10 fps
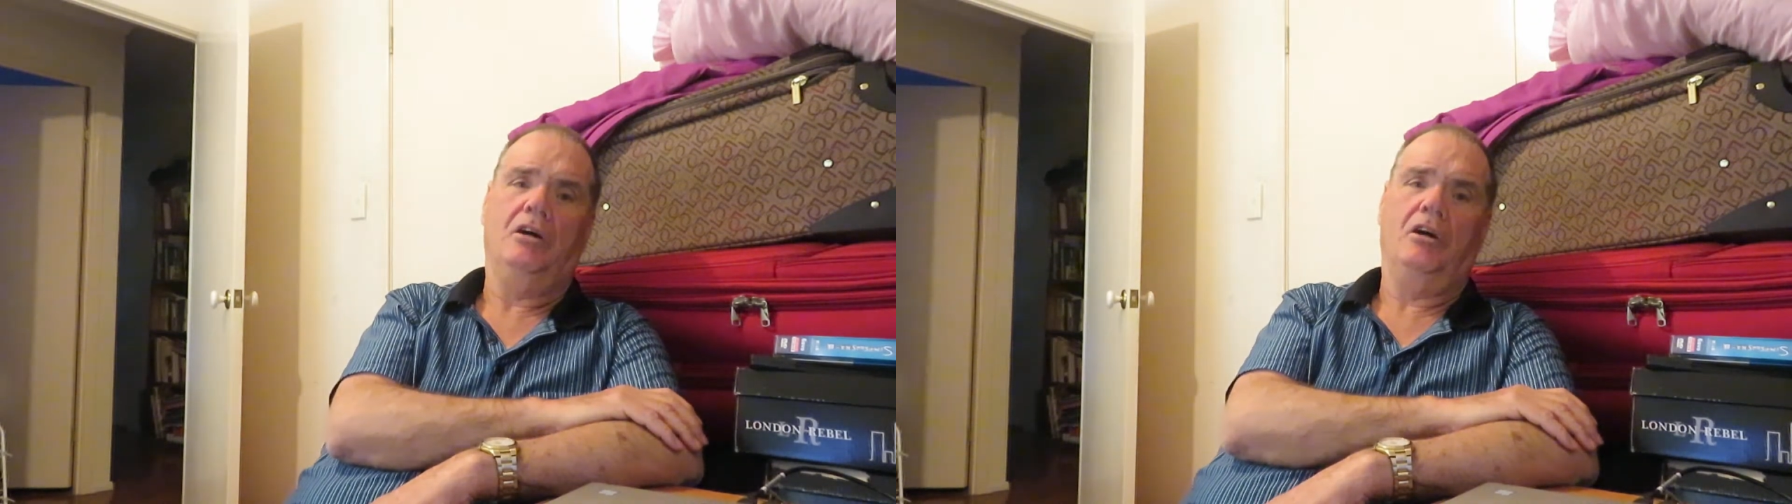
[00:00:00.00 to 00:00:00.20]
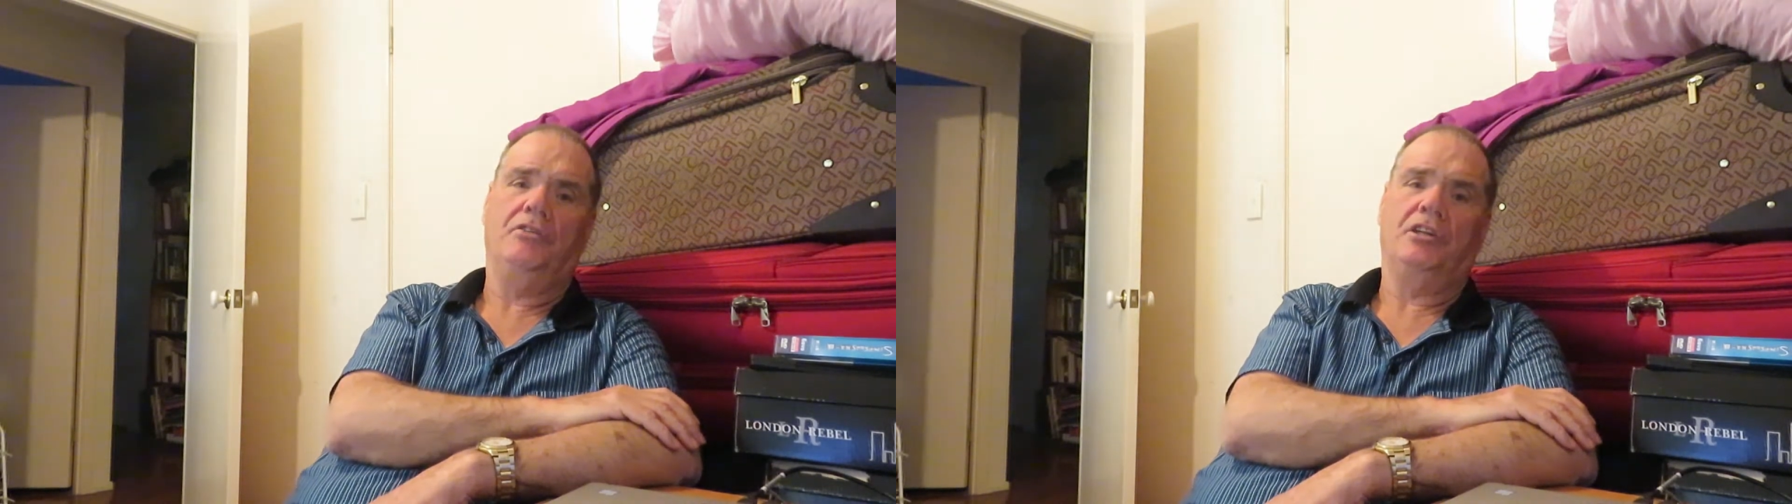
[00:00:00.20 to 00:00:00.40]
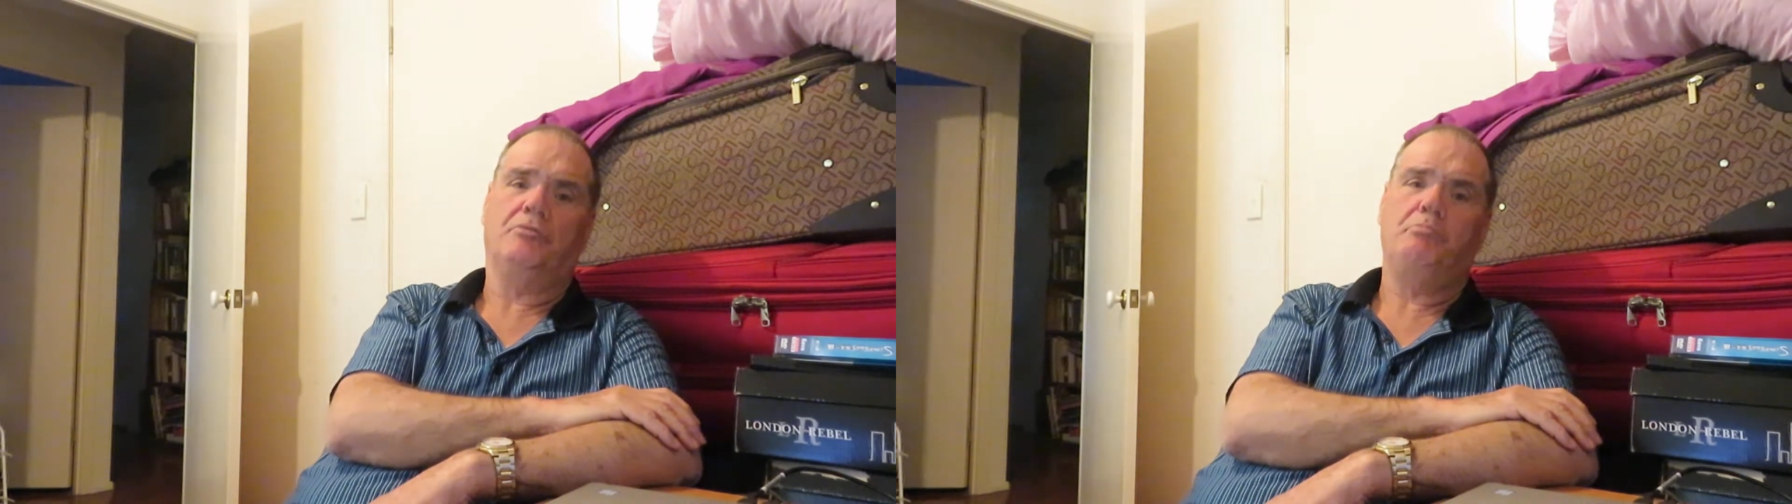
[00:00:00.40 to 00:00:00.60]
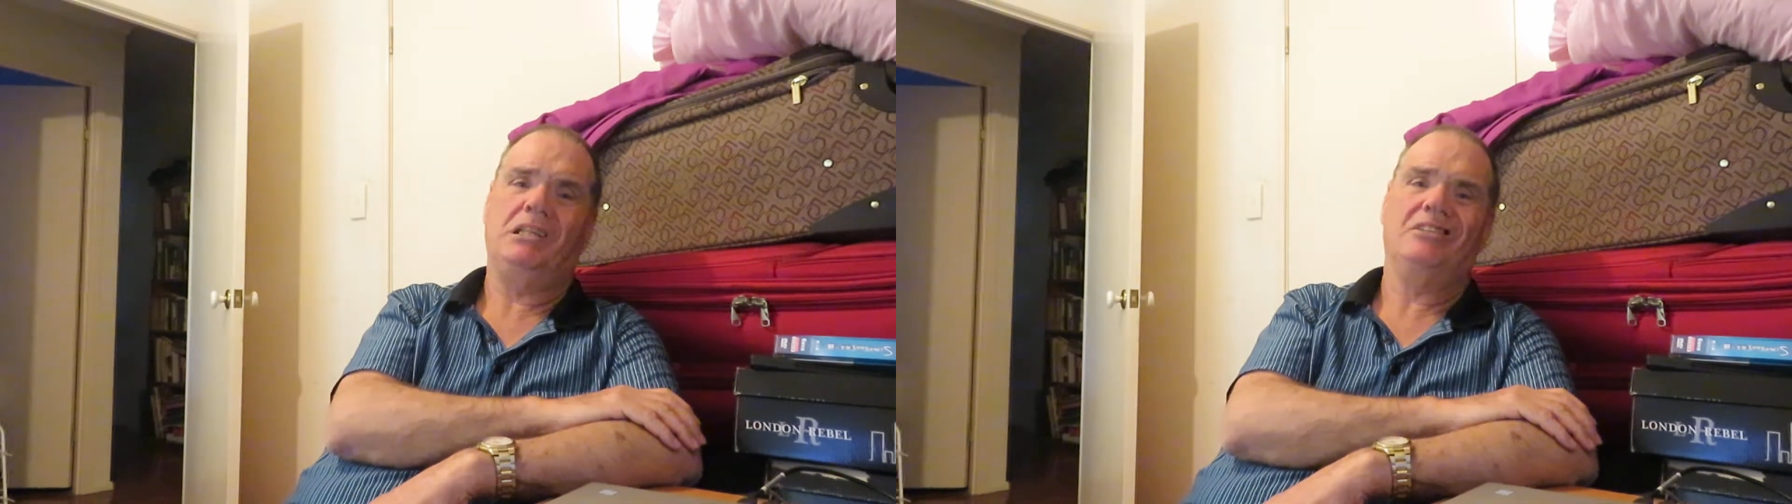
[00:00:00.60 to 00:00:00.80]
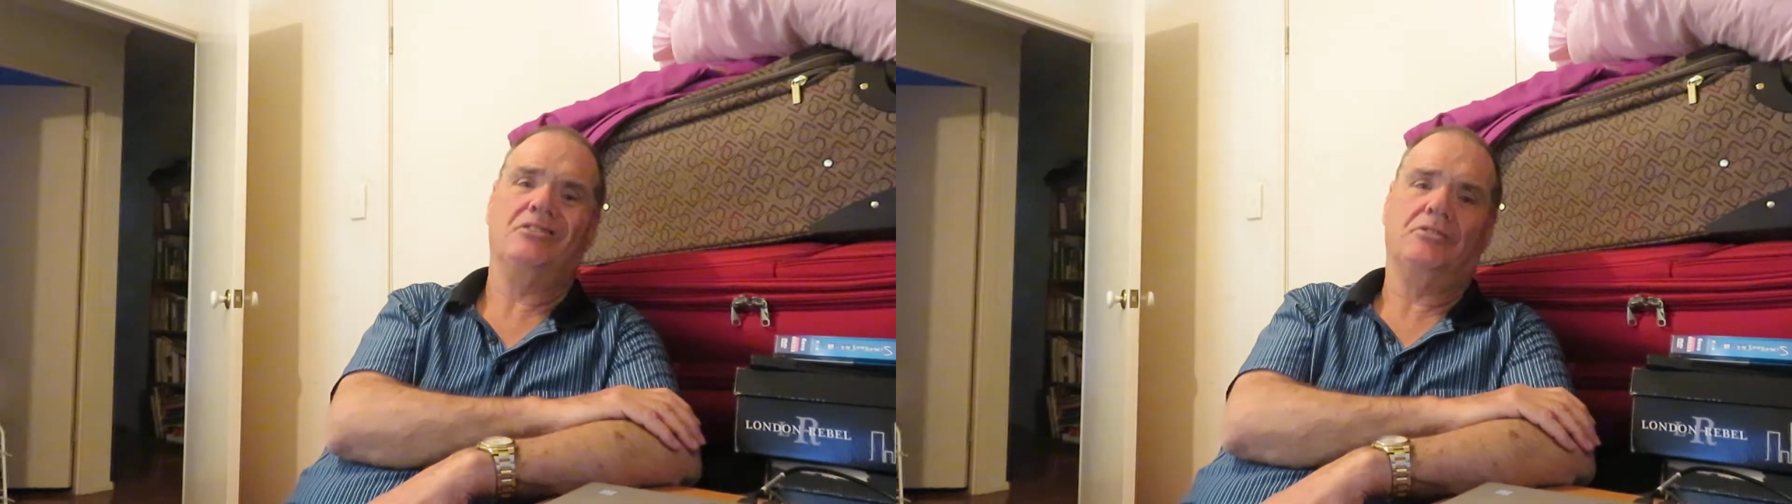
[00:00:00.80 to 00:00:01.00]
I think it's
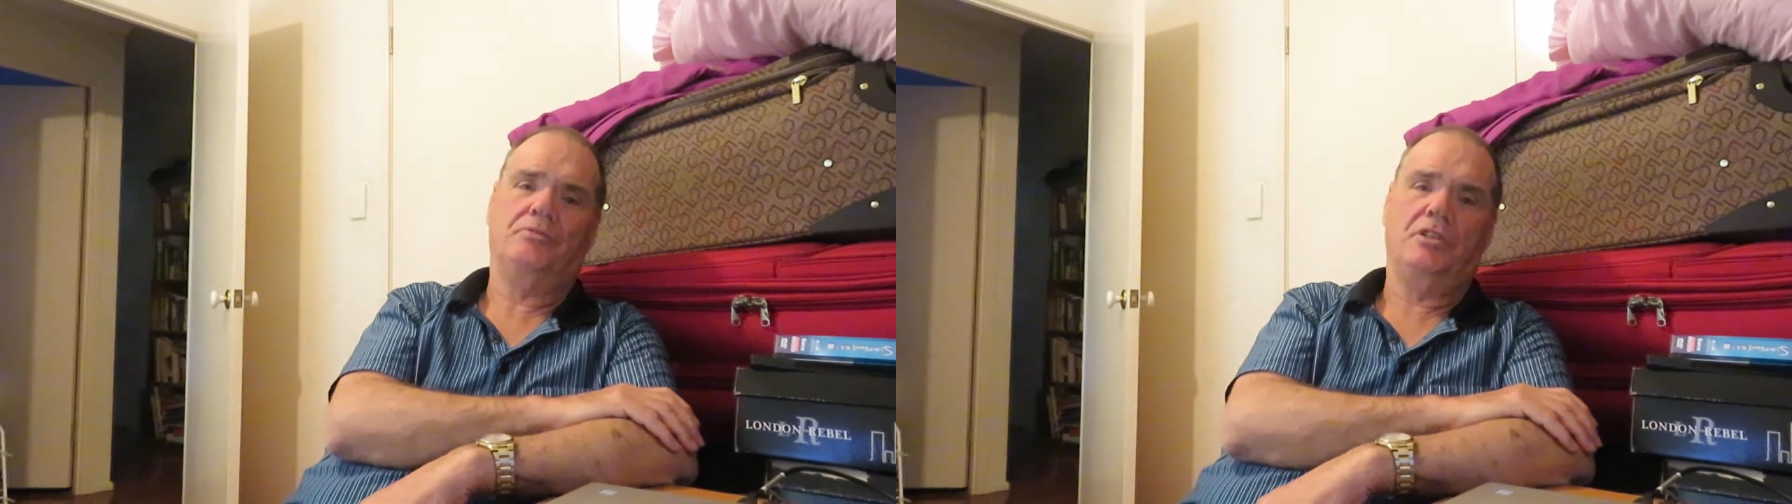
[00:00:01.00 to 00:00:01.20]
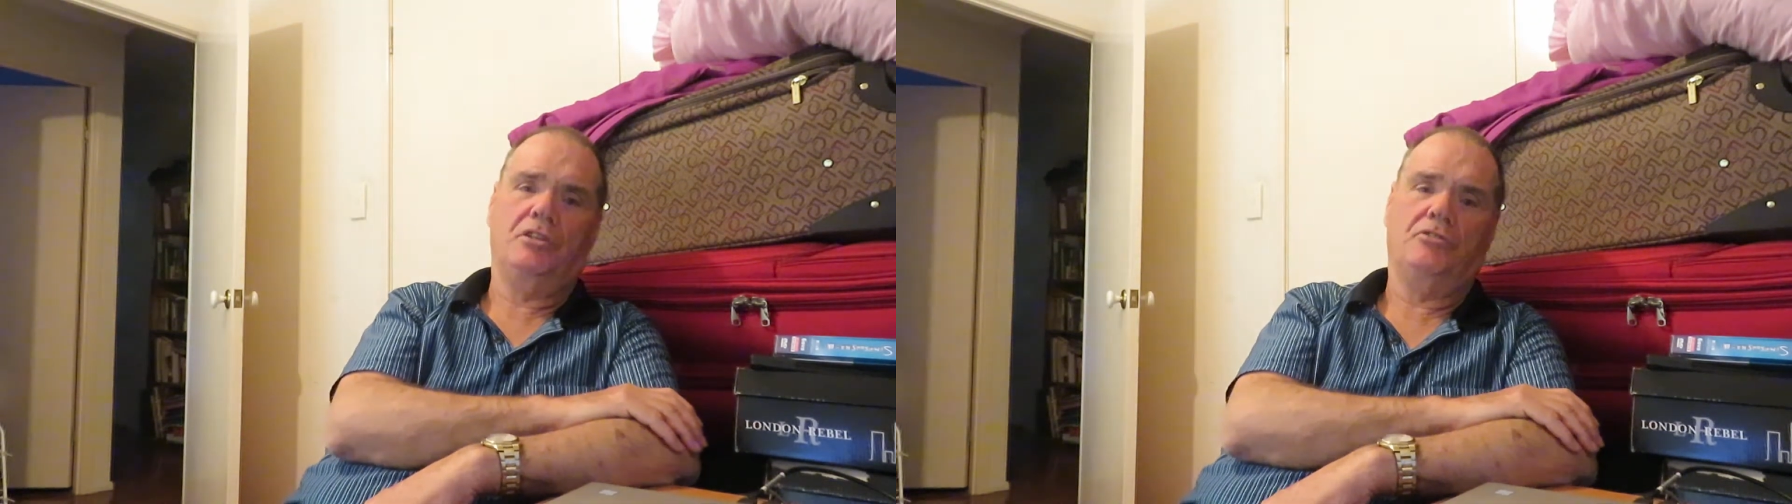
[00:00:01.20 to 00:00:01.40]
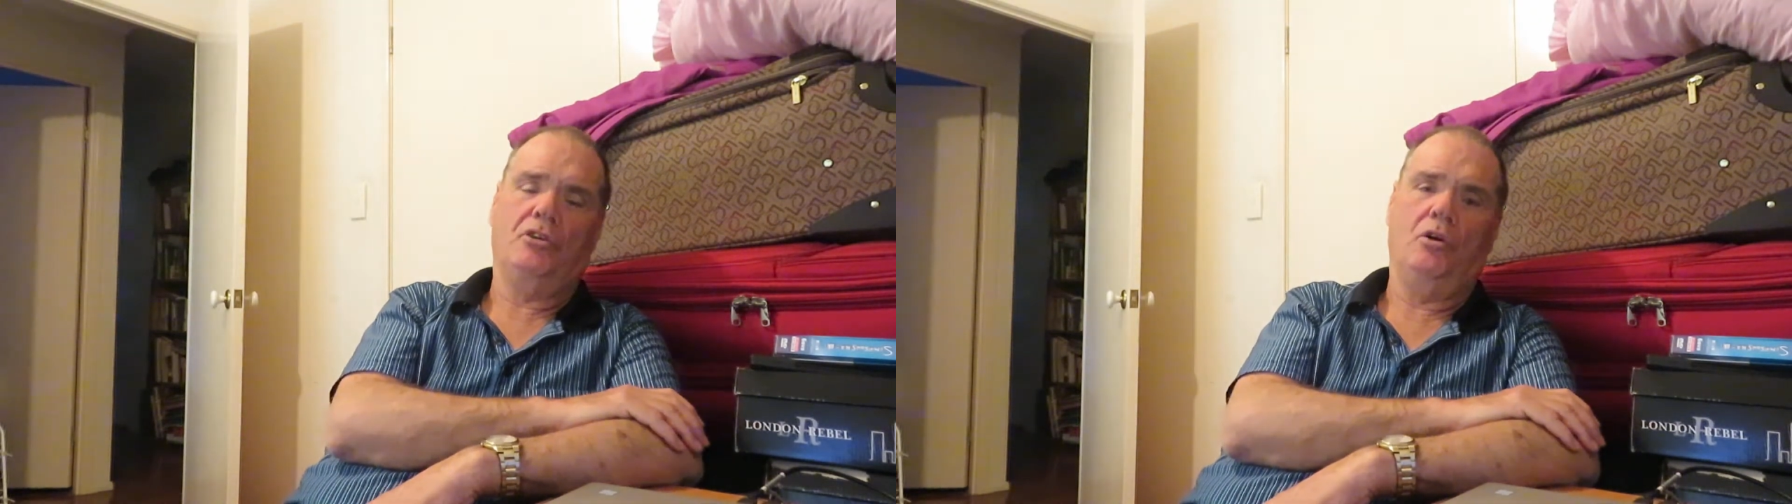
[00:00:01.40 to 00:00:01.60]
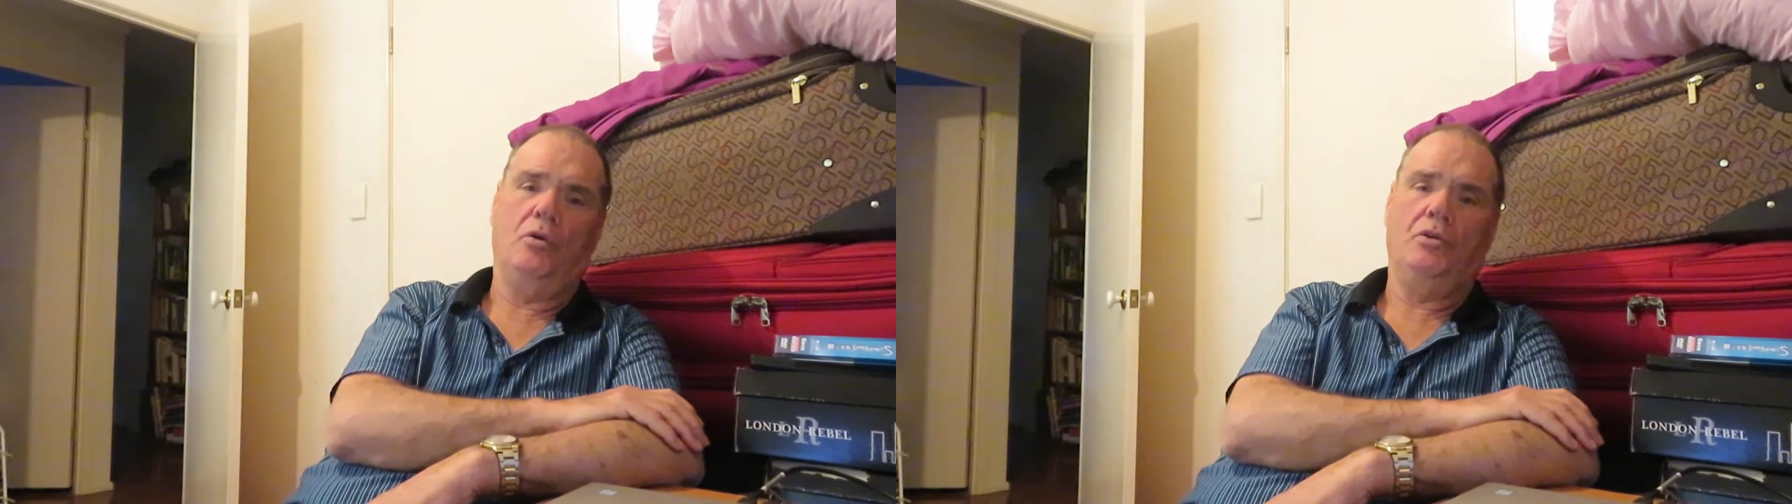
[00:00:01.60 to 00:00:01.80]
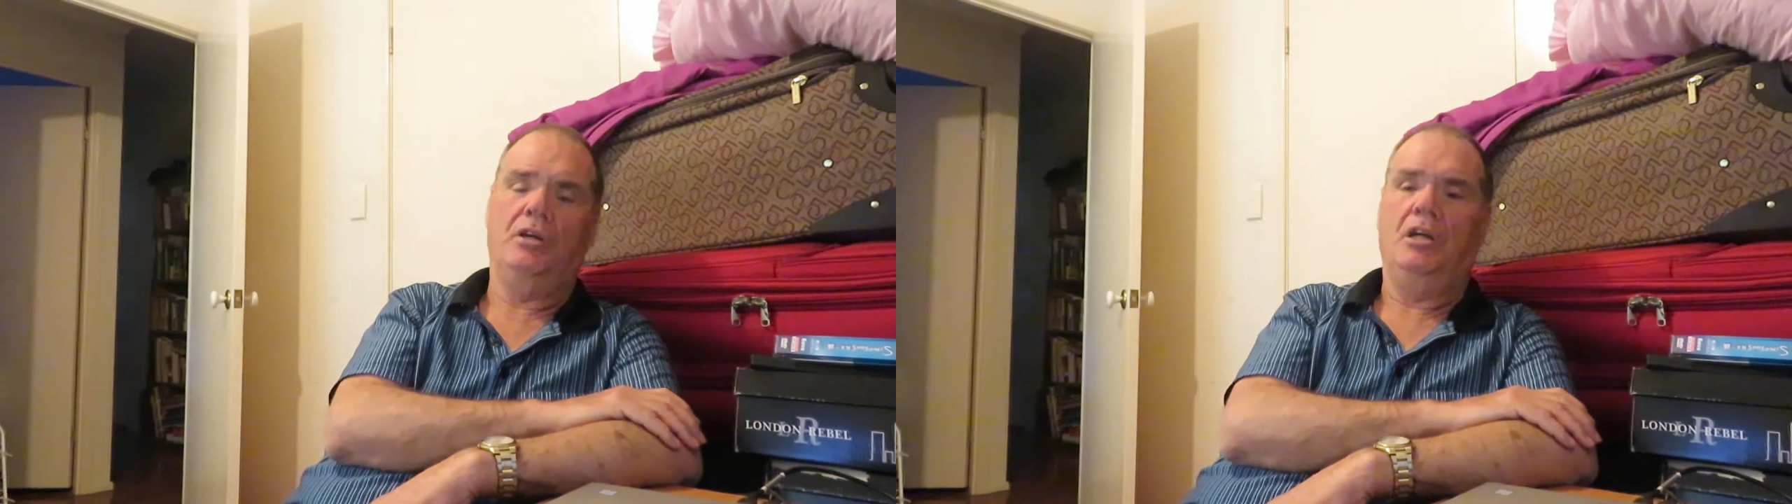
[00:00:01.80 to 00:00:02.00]
billions of years
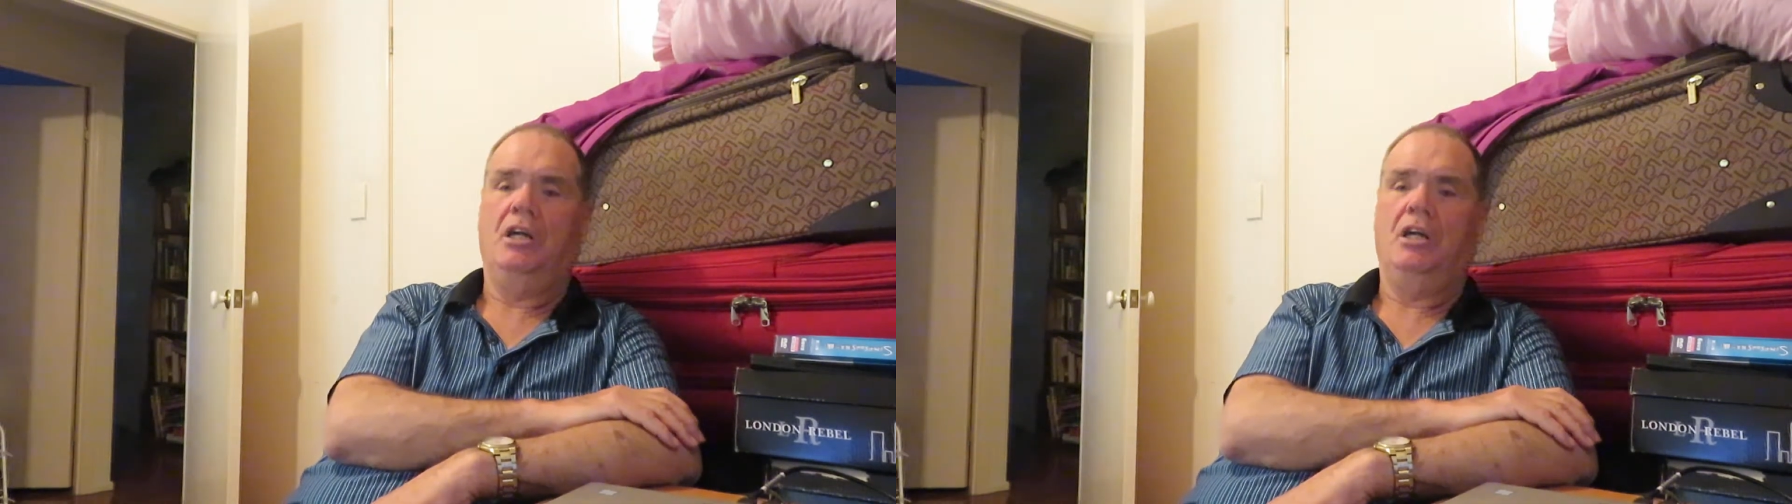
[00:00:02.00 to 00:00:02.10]
old.